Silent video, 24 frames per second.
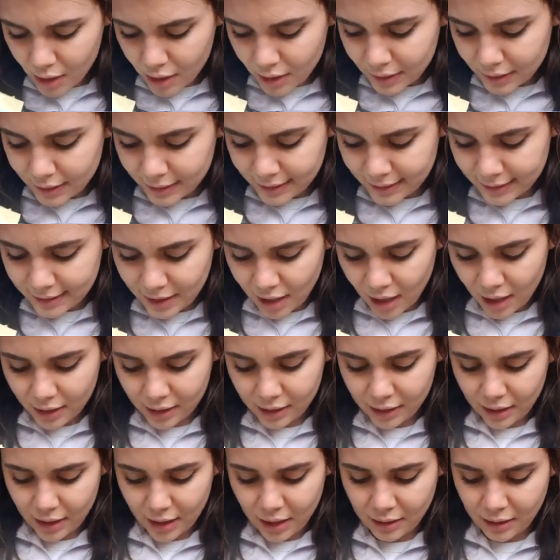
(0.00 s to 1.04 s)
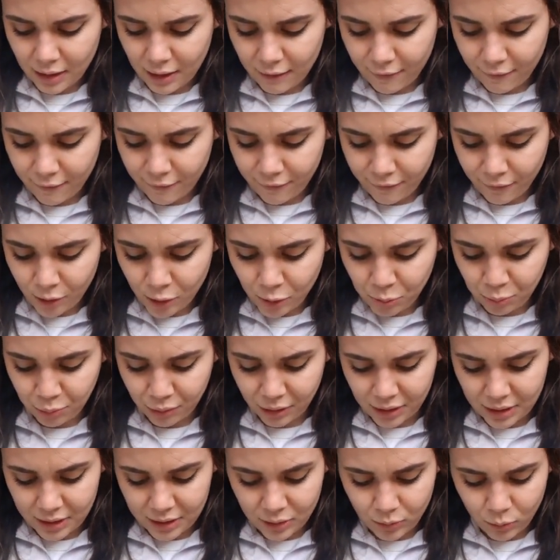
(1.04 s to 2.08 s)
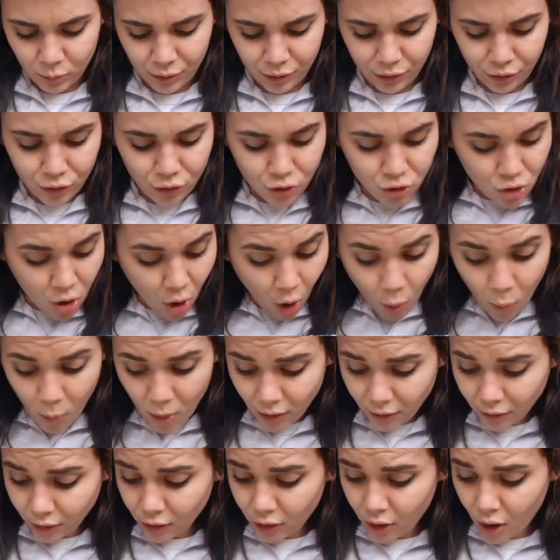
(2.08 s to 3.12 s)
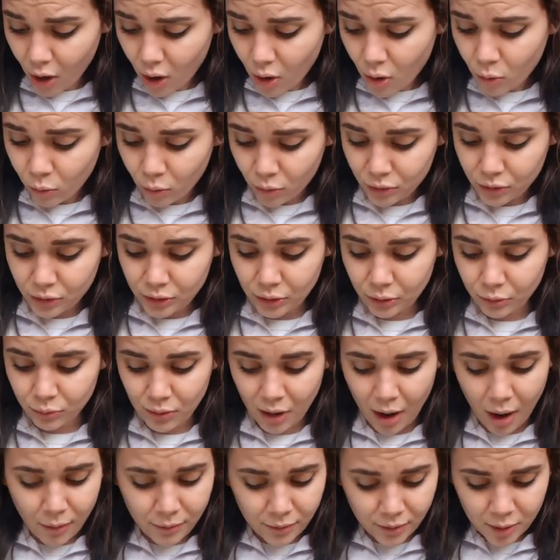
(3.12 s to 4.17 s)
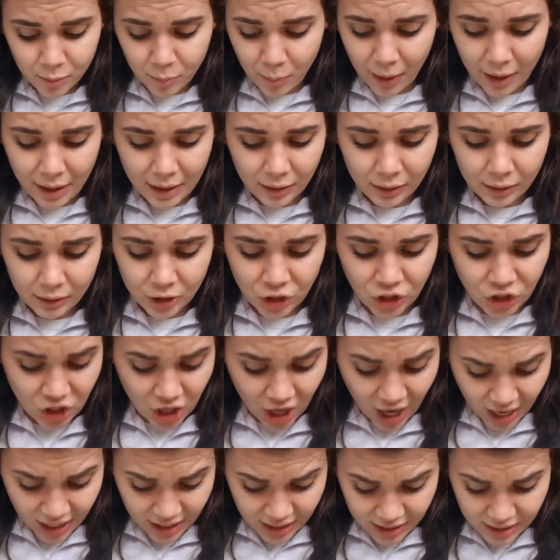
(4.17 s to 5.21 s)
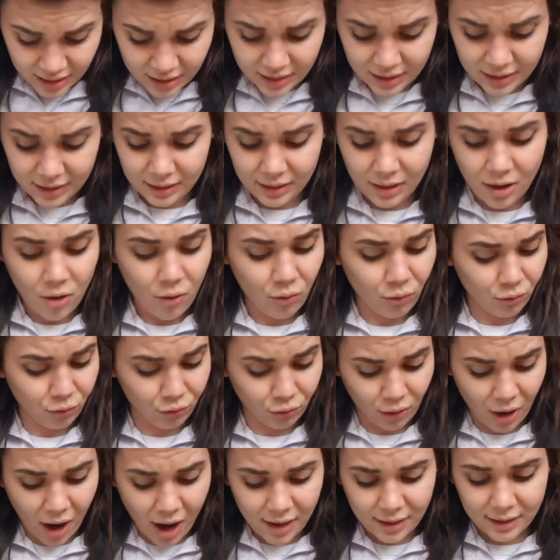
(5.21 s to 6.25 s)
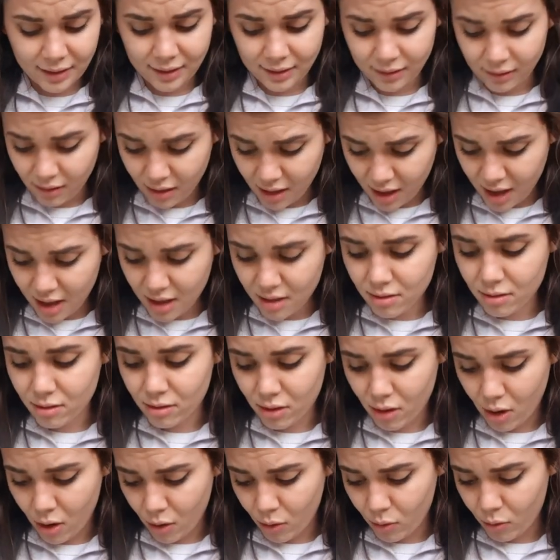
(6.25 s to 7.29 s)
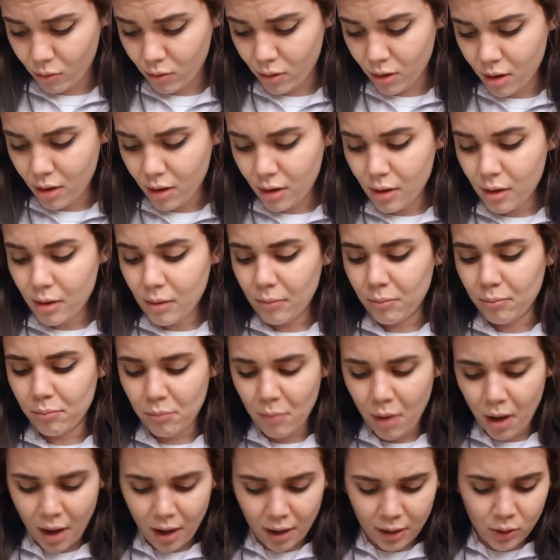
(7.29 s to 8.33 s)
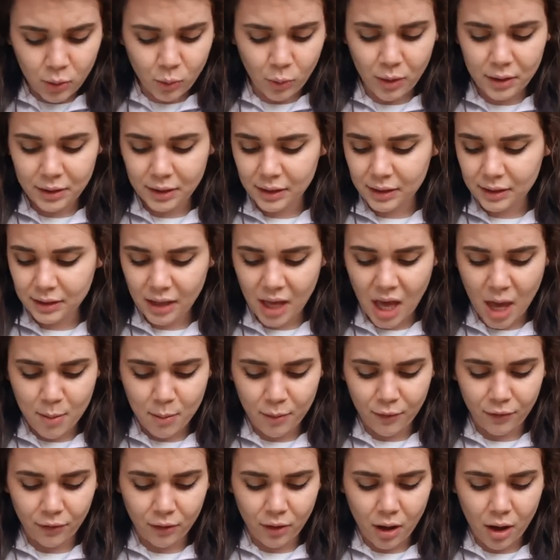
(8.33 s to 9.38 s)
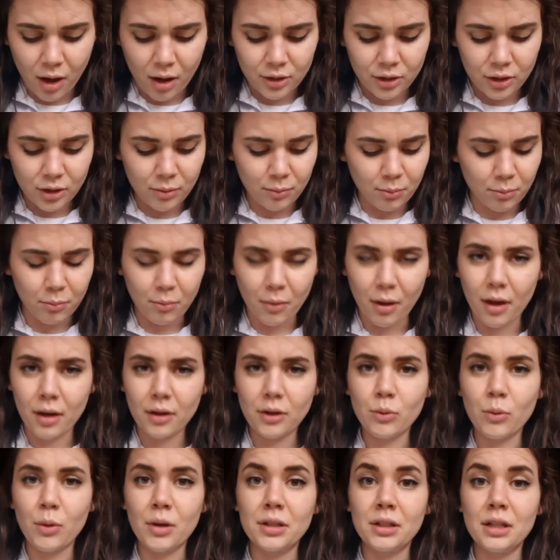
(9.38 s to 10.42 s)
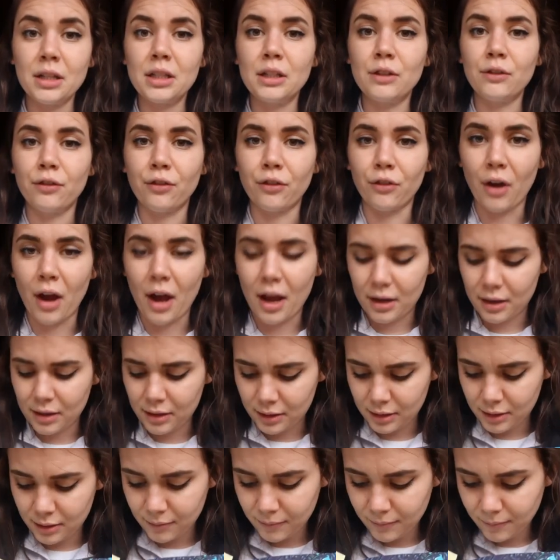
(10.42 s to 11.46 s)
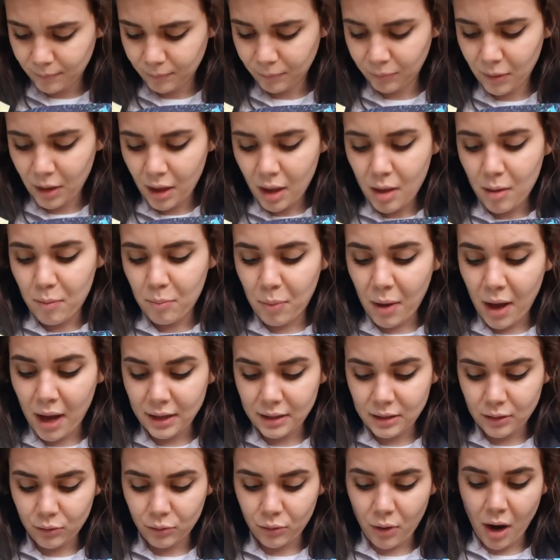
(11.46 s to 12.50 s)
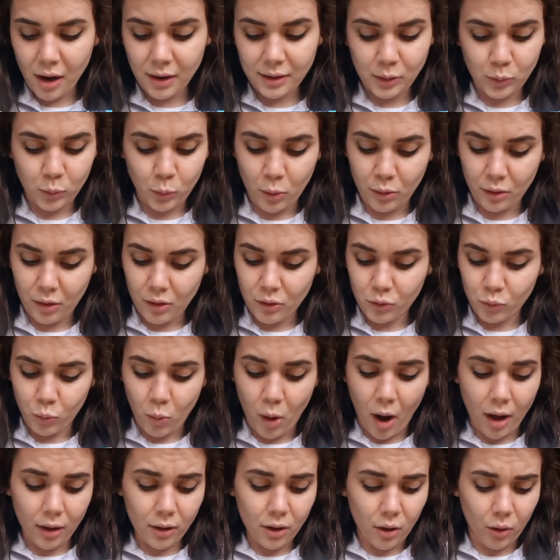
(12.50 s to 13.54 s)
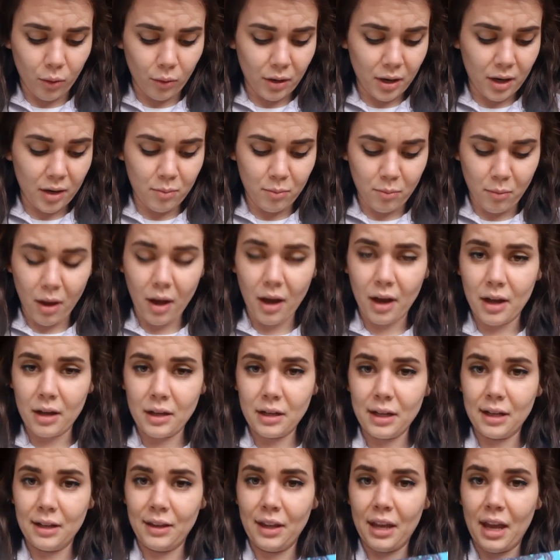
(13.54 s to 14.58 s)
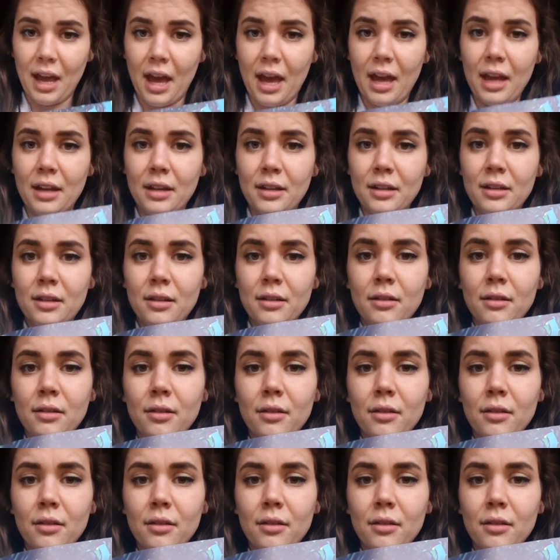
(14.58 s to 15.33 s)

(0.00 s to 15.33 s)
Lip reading: Stuck in a footprint with nowhere to go, surrounded by giants, Rex lay low. Mud was his camouflage, mud was his friend. But Rex wouldn't wallow in mud in the end.